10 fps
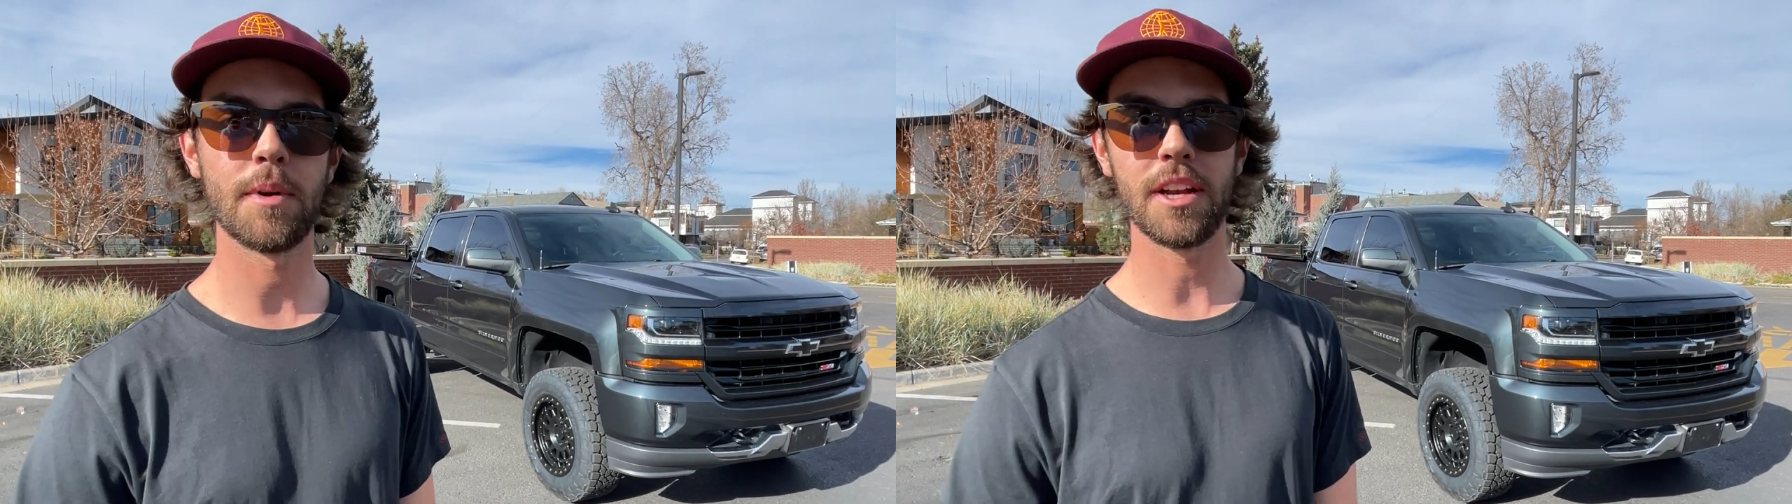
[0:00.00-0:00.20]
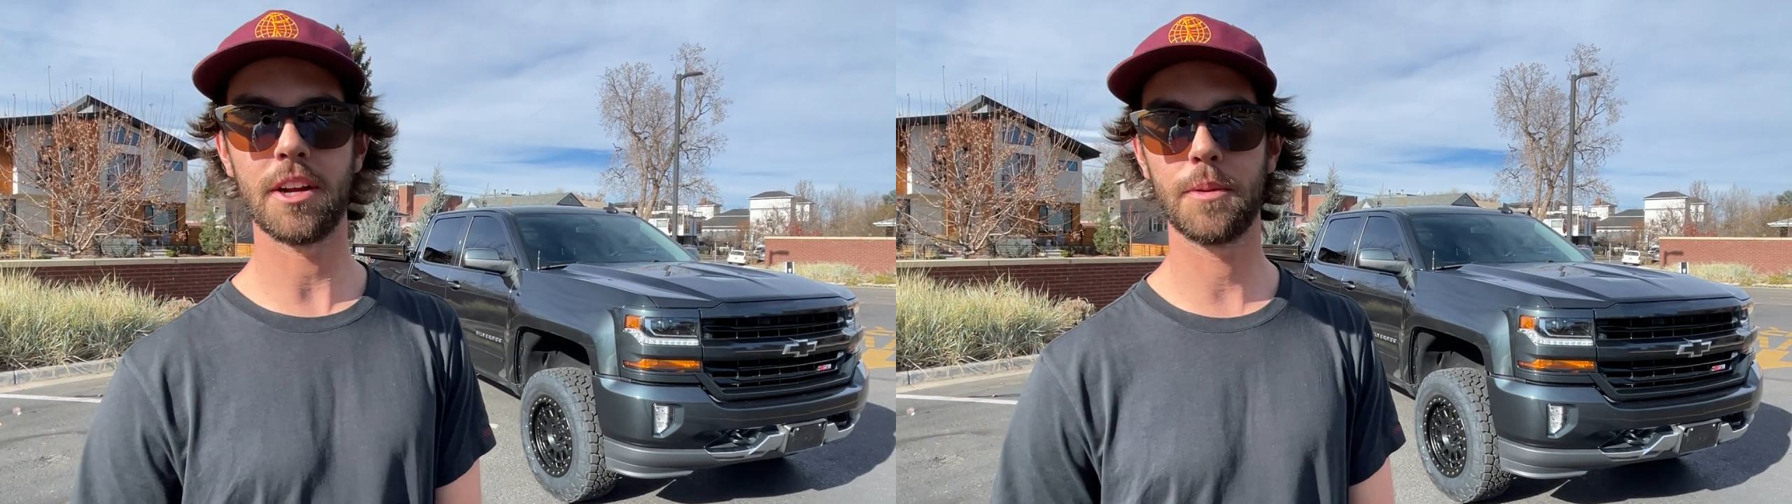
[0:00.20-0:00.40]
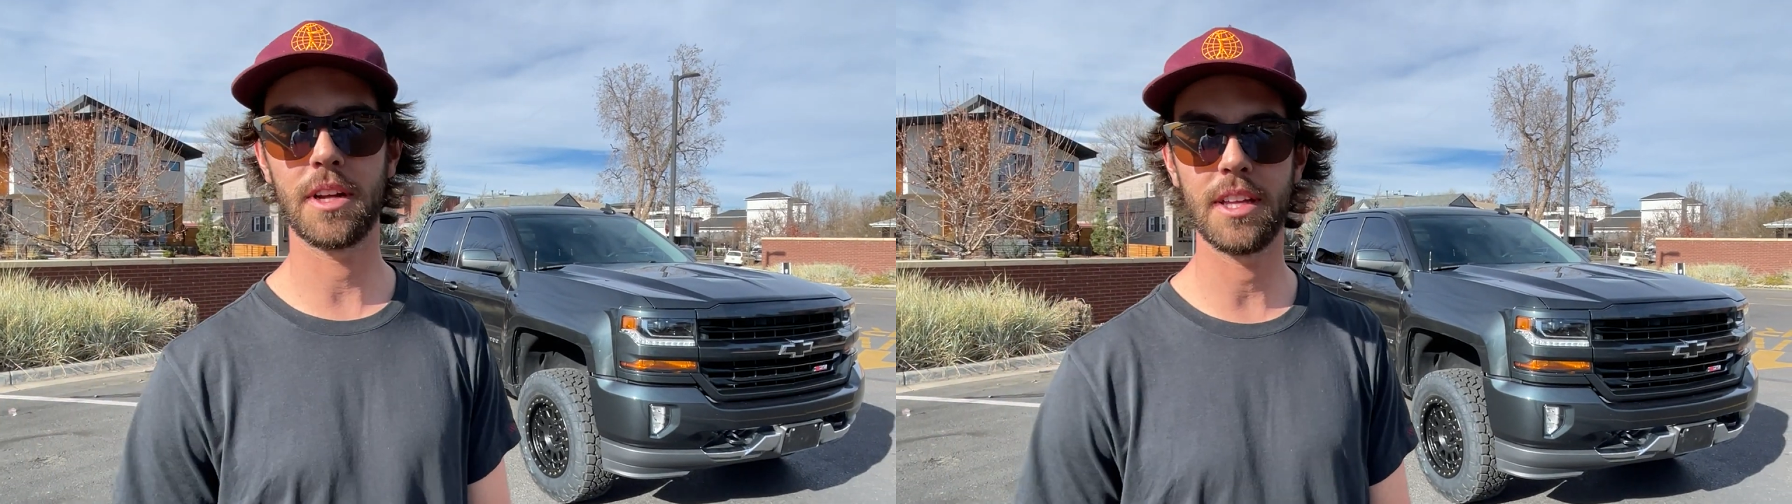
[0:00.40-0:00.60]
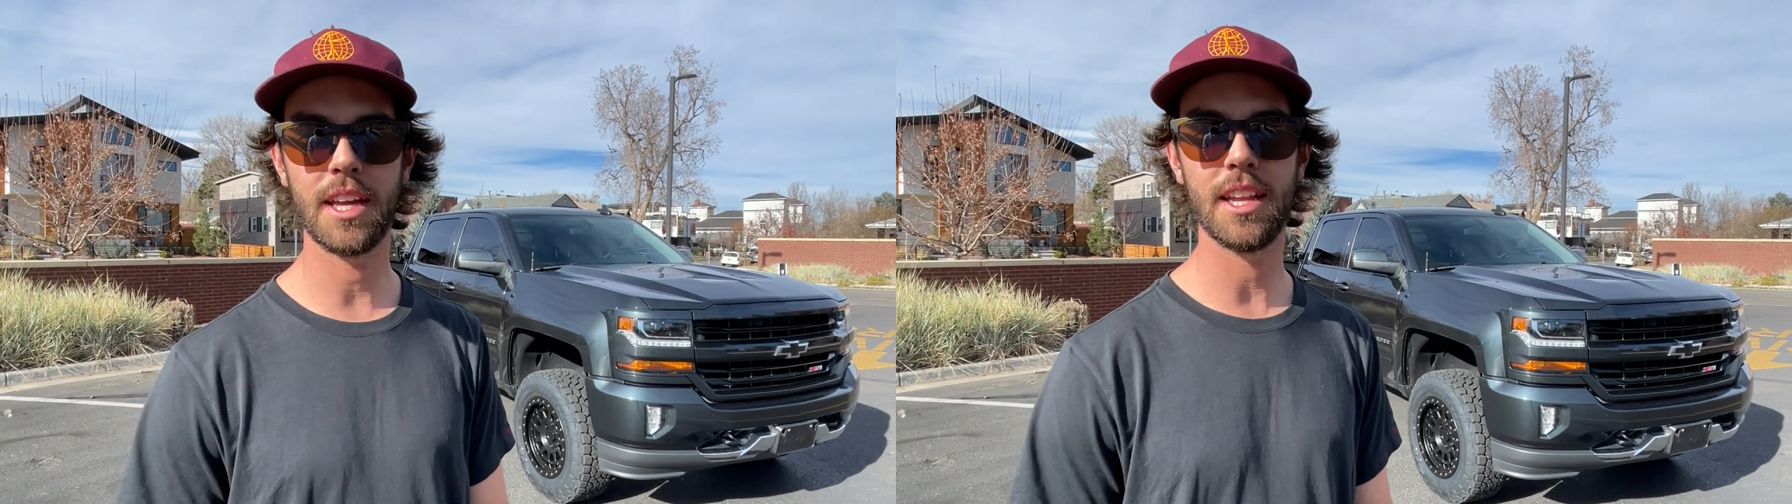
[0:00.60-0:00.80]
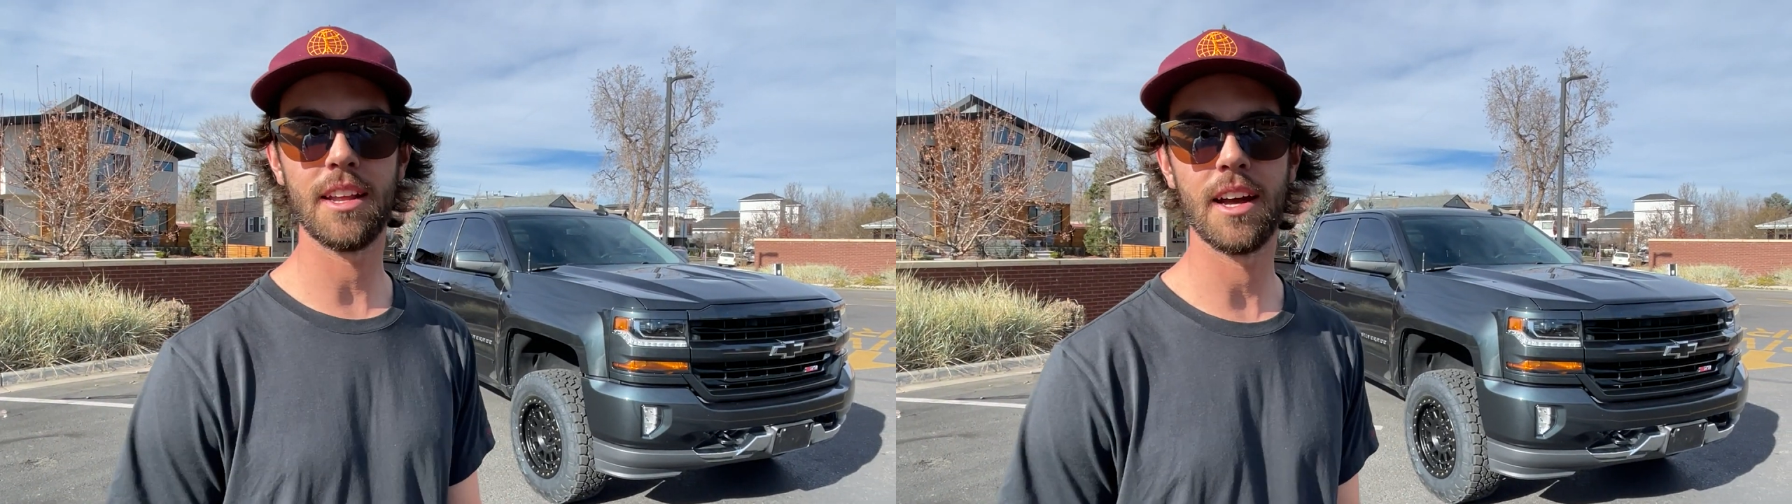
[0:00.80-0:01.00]
on here quickly
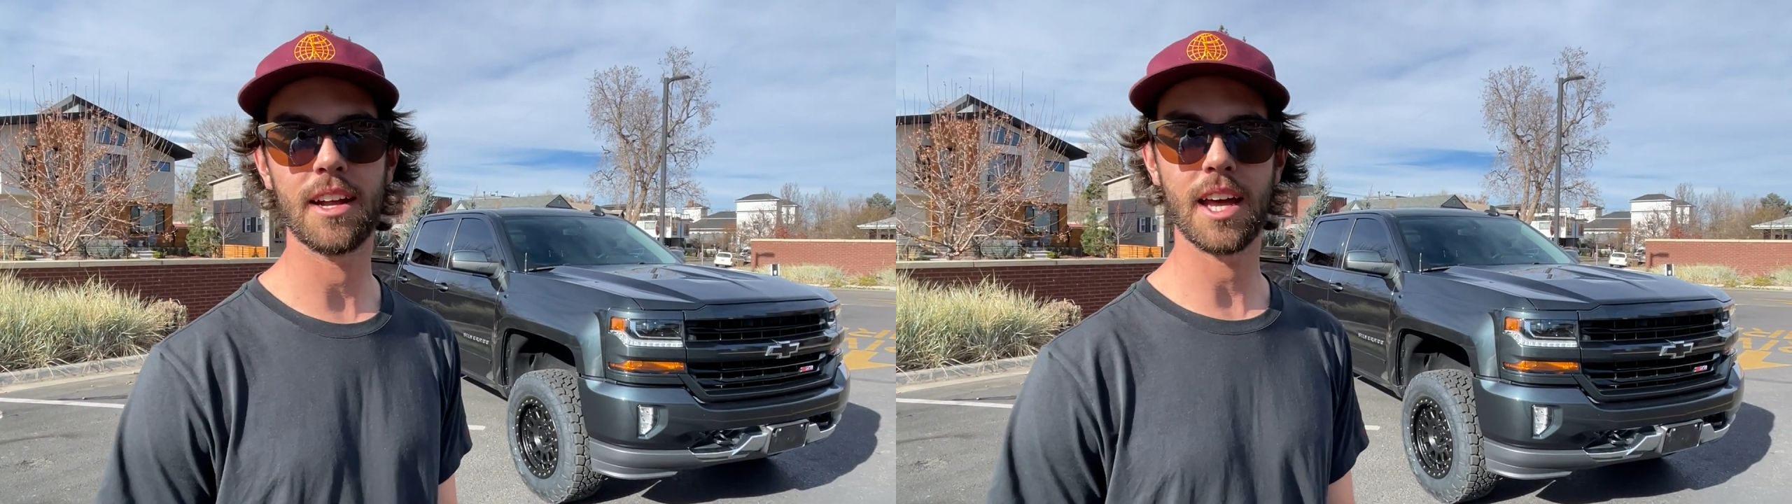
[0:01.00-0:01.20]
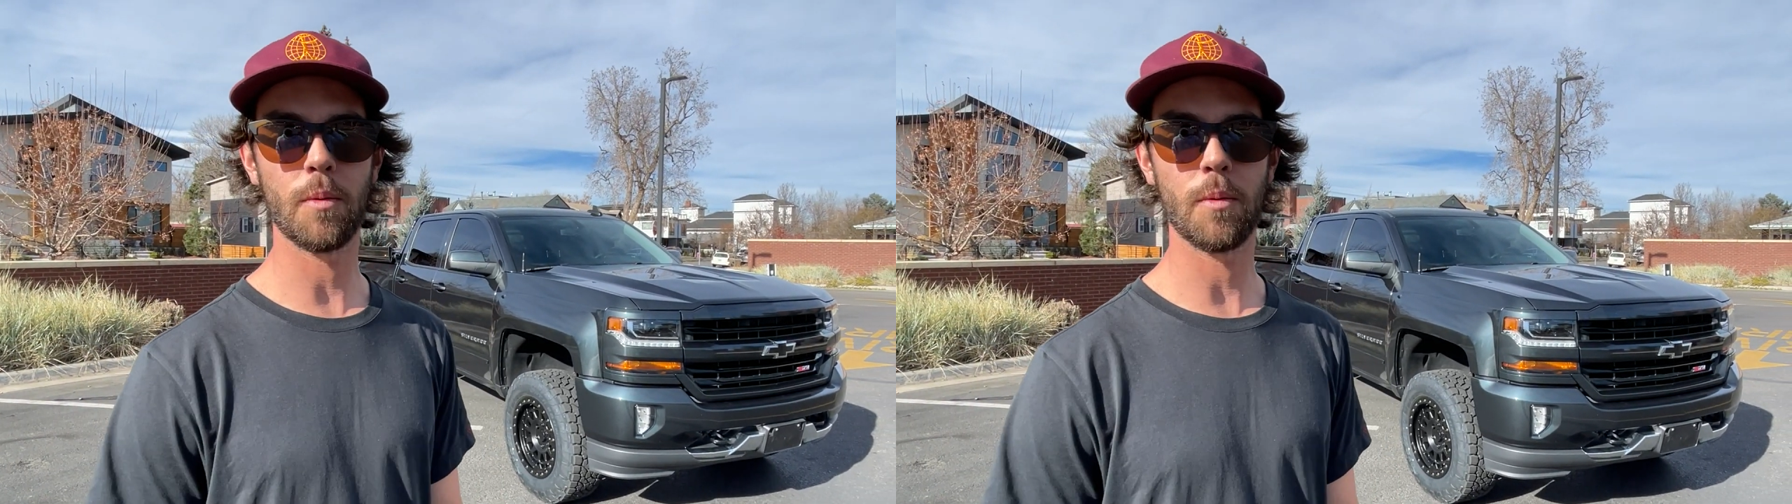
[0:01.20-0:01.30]
and kind